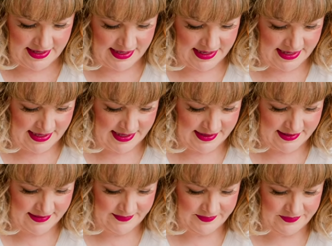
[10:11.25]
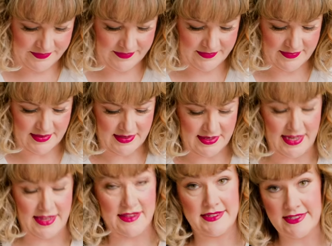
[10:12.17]
And okay,
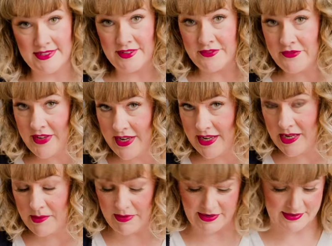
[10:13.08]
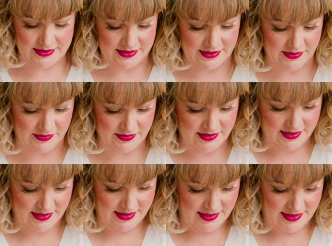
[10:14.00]
this is the finicky part. So
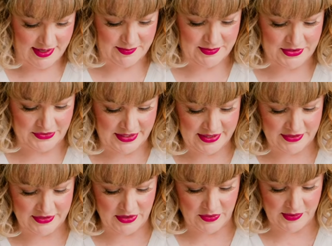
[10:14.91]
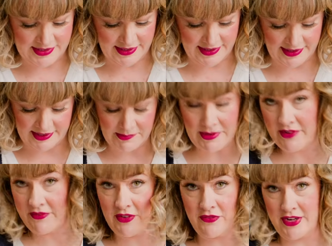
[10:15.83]
I'm sorry, there's always a little bit
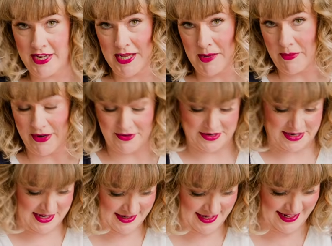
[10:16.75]
of a finicky part, right?